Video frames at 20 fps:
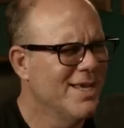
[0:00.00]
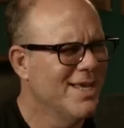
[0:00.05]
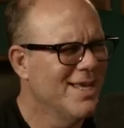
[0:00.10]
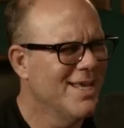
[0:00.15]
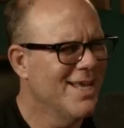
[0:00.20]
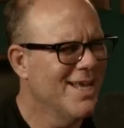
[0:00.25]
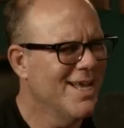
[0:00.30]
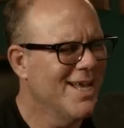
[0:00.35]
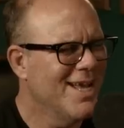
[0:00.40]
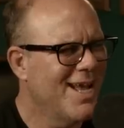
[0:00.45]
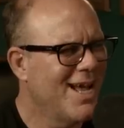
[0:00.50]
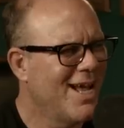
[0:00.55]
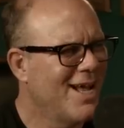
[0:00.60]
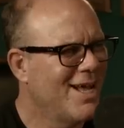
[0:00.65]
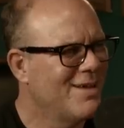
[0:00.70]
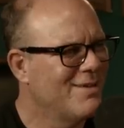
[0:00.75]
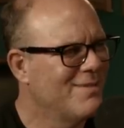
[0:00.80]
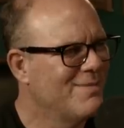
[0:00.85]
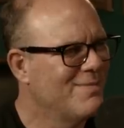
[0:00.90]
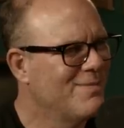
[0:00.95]
That's right.
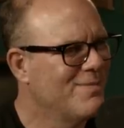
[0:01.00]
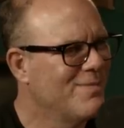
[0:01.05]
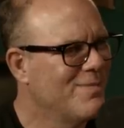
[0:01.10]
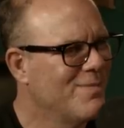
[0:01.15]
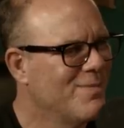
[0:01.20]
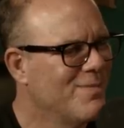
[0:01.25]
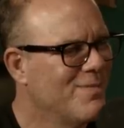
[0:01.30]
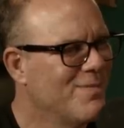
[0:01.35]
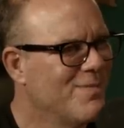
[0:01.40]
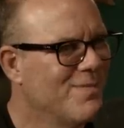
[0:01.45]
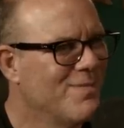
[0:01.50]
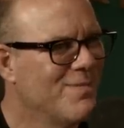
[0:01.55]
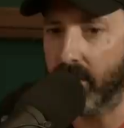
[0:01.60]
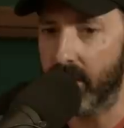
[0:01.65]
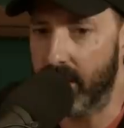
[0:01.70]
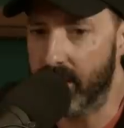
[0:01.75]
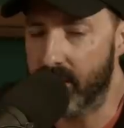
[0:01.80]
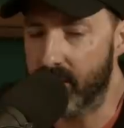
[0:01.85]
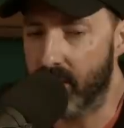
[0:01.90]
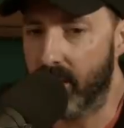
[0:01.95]
Um, she was very
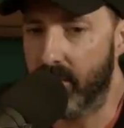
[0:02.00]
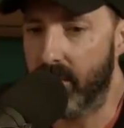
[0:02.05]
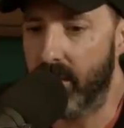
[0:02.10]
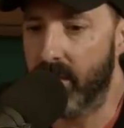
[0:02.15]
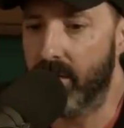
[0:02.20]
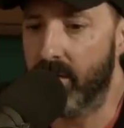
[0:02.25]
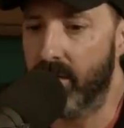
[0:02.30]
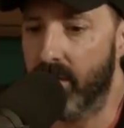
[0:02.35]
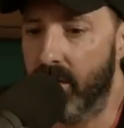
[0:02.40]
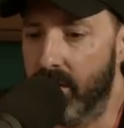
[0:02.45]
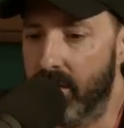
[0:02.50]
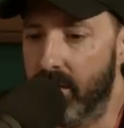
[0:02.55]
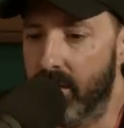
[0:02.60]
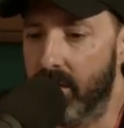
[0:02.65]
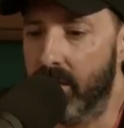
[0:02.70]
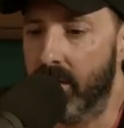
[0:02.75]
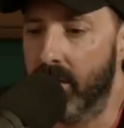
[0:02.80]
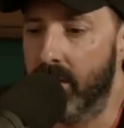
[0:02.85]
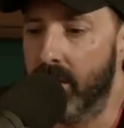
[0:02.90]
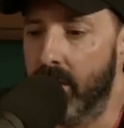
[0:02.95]
nice though. I met her on
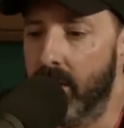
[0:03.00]
the.